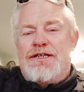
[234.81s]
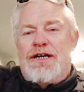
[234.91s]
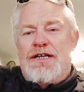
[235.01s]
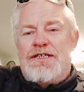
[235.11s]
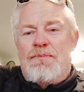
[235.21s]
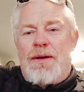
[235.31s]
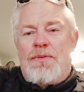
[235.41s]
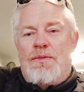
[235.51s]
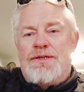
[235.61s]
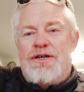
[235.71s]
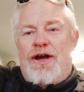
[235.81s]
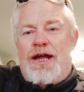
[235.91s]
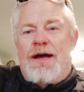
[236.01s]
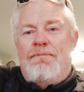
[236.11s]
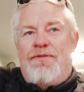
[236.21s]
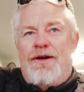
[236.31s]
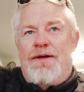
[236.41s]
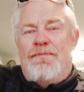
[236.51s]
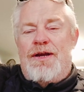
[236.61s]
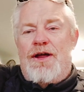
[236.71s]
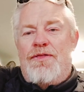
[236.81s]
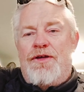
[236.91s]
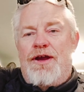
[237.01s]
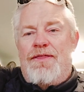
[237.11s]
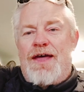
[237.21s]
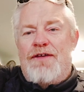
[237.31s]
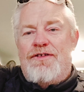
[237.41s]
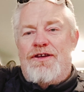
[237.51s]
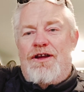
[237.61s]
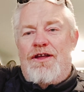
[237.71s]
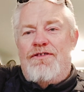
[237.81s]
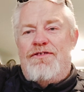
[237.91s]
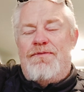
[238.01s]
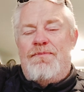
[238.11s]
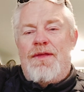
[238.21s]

You know, some people were signing up for, you know, $30,000